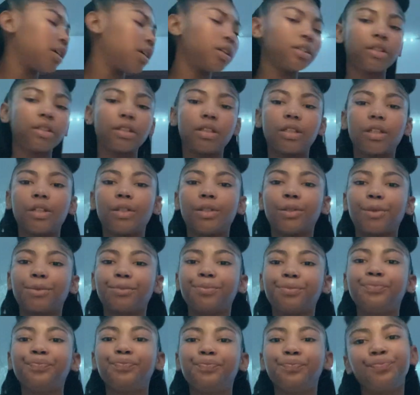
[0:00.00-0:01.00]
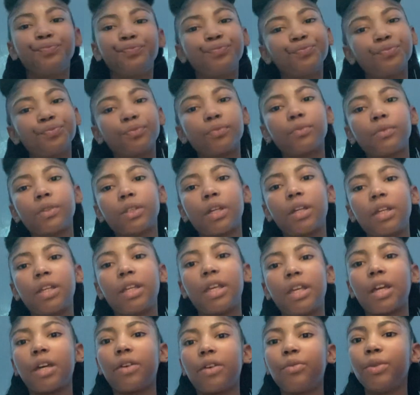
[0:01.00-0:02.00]
so
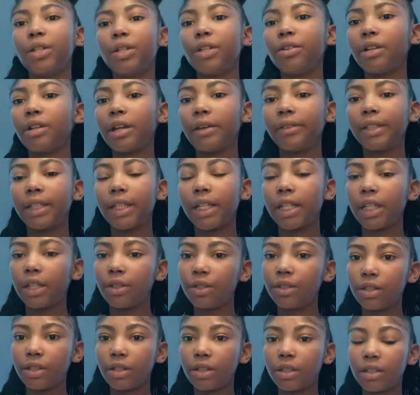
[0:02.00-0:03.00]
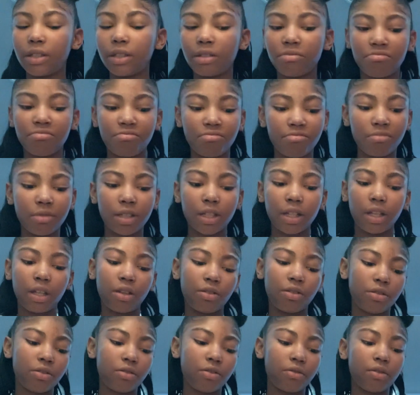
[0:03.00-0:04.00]
yeah we don't have to get used to this but get
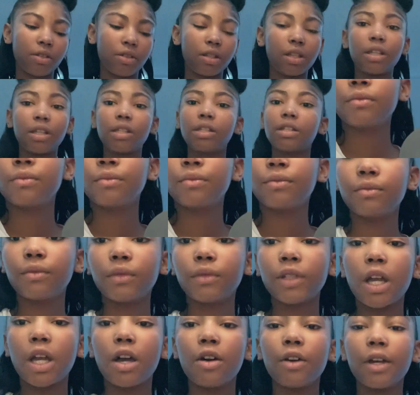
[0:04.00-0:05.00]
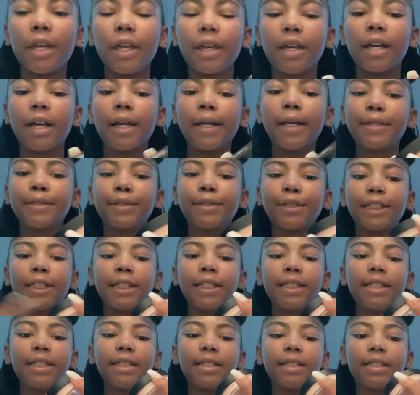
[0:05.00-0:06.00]
used to this okay guys so
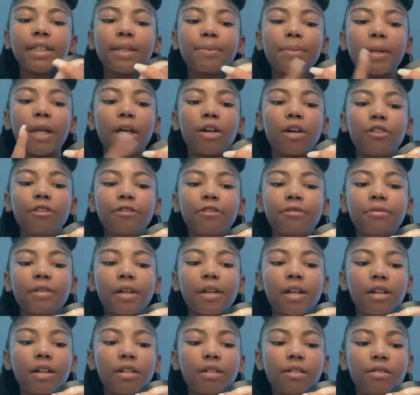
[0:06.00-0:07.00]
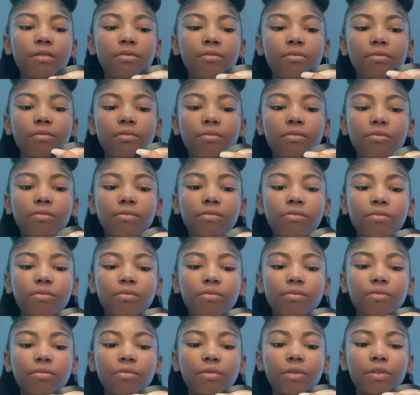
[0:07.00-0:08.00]
this is some elf um
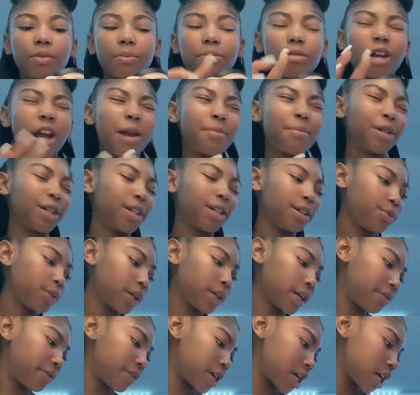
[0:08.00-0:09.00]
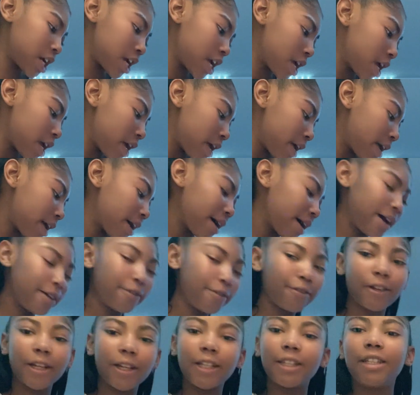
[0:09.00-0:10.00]
primer whatever I
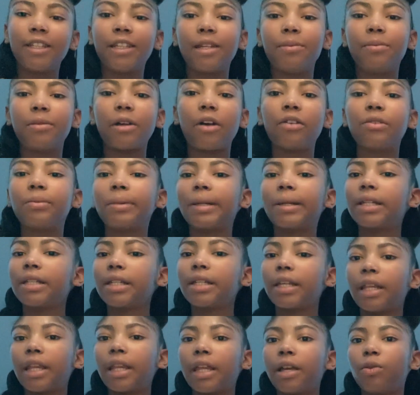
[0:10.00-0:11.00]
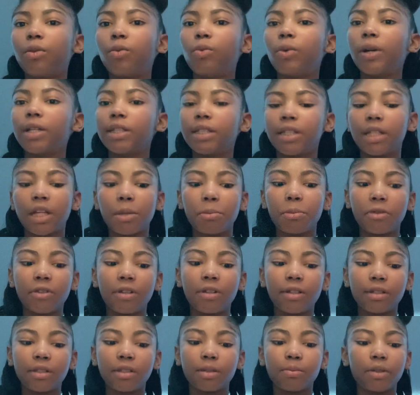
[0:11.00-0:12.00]
forgot the name. I was about to say like what's the name of
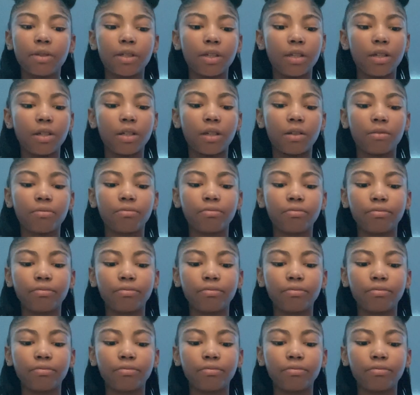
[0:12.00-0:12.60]
this, but you know.